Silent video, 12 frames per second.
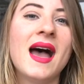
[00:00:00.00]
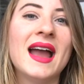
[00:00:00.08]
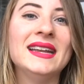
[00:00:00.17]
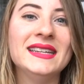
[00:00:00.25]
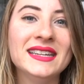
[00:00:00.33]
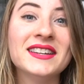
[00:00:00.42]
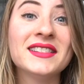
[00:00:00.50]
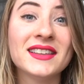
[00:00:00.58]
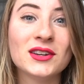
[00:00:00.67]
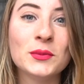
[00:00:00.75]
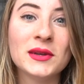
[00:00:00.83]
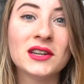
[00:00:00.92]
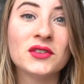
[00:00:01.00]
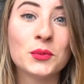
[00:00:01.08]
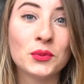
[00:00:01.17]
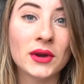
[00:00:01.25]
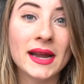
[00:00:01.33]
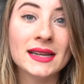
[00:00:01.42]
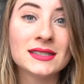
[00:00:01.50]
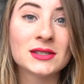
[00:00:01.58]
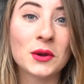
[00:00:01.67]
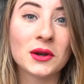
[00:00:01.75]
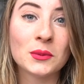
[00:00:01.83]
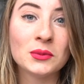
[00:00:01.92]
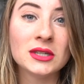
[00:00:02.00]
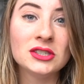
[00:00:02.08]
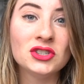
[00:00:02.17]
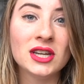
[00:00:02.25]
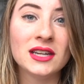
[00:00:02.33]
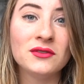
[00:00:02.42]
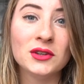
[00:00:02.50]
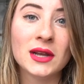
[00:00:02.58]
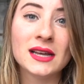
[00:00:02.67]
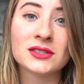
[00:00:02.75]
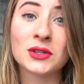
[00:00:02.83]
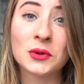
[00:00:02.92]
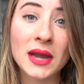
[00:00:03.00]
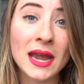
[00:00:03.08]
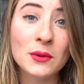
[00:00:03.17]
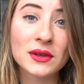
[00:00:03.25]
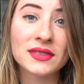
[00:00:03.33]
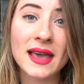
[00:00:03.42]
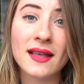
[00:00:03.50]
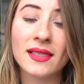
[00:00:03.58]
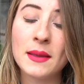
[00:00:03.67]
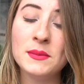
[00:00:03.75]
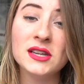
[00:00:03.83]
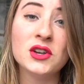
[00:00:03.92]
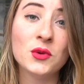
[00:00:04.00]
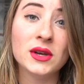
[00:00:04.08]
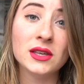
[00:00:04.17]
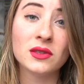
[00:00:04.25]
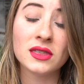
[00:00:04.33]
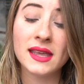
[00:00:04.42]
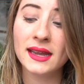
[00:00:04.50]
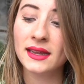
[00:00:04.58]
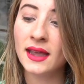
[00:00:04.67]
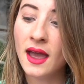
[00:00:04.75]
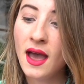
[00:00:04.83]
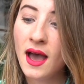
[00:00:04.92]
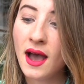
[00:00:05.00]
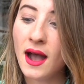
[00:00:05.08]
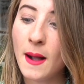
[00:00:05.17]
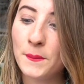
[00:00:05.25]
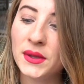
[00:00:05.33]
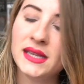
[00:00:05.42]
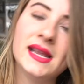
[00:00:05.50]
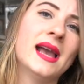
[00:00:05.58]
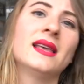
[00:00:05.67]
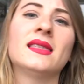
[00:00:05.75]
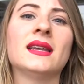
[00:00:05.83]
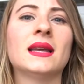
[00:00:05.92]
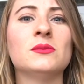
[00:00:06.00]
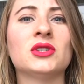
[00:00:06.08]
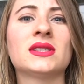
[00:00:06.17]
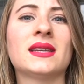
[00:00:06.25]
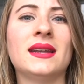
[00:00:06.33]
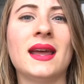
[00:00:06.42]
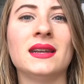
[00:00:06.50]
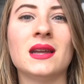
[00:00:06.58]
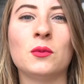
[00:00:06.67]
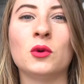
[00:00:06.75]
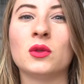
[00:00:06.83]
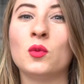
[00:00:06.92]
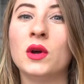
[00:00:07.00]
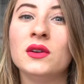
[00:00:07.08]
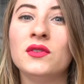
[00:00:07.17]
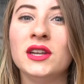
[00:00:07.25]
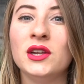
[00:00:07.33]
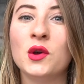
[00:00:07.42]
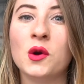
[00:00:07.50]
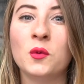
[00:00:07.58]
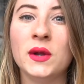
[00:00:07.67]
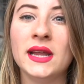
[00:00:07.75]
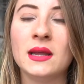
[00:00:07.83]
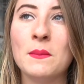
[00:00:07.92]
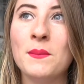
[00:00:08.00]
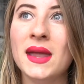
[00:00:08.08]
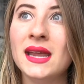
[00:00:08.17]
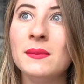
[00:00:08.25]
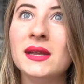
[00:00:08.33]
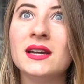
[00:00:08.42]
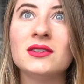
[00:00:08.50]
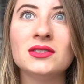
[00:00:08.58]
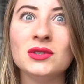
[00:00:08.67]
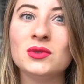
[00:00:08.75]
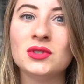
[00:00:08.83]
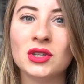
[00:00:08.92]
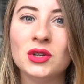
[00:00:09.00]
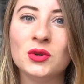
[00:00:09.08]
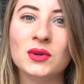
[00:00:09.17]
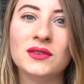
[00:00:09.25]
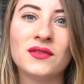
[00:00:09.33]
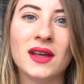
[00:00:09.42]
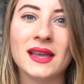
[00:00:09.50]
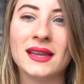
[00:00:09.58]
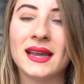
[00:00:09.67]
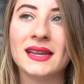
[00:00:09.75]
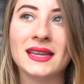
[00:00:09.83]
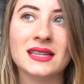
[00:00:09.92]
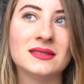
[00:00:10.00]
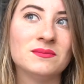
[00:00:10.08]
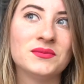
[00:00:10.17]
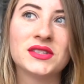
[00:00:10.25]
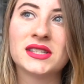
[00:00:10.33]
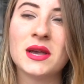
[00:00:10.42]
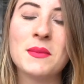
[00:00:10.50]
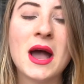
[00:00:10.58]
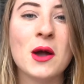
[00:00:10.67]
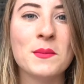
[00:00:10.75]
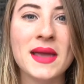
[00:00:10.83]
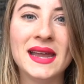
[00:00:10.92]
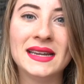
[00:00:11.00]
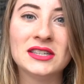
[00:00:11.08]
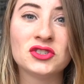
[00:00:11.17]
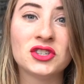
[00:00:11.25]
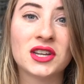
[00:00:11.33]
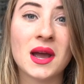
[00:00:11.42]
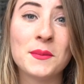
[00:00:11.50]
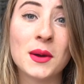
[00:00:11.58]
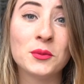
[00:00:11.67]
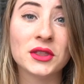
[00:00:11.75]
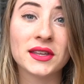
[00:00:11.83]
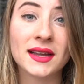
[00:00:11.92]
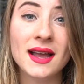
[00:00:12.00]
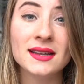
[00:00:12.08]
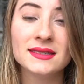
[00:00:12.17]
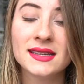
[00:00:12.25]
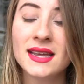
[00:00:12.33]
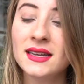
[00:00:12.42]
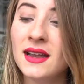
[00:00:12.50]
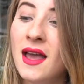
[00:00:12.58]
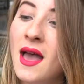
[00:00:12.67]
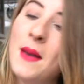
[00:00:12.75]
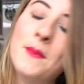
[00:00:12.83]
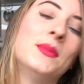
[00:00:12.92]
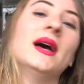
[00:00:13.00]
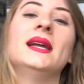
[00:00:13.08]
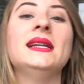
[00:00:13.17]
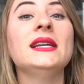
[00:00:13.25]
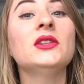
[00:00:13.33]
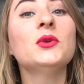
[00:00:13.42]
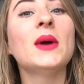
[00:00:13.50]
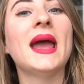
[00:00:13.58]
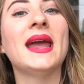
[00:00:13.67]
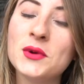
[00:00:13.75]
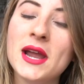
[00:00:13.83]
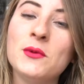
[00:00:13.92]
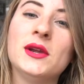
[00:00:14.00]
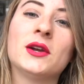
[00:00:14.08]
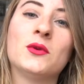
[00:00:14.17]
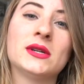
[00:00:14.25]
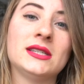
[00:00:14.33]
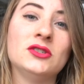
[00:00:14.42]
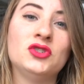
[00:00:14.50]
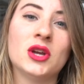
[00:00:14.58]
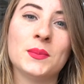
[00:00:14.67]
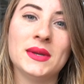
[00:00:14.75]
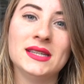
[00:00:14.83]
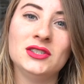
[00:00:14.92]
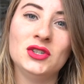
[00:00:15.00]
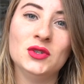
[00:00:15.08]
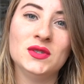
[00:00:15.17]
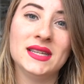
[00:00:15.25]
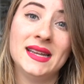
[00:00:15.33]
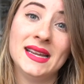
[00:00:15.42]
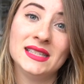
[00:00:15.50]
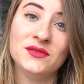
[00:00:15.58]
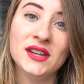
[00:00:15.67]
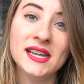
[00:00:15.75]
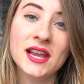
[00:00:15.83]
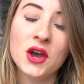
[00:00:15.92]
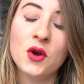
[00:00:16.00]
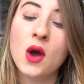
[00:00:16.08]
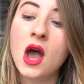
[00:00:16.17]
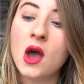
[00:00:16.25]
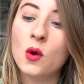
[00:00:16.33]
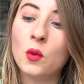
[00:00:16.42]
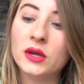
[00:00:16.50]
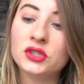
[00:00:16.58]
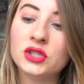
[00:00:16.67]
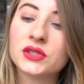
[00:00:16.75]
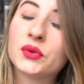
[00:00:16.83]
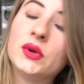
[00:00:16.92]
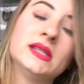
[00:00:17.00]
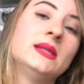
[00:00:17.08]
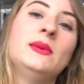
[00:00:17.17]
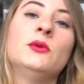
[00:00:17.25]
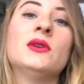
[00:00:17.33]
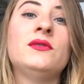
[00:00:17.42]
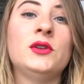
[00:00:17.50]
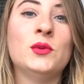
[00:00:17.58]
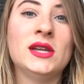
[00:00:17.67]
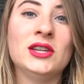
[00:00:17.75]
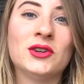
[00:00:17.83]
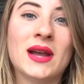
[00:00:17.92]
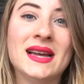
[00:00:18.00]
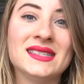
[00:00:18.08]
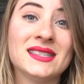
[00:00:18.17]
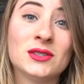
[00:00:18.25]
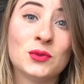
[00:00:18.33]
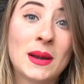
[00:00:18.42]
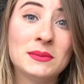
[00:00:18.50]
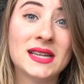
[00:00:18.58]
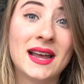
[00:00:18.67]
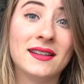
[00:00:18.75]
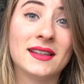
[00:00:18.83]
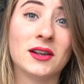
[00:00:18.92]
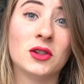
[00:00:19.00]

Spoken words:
I need a little bit of a break. So I'd appreciate if you guys are okay with that. Let me know what you think. But yeah, I think I'm just gonna end up with one video a week. Maybe I'll do two if like I can somehow manage to come up with the content. But either way, we are going to jump into today's video, which is going to be reviewing your guys' reptile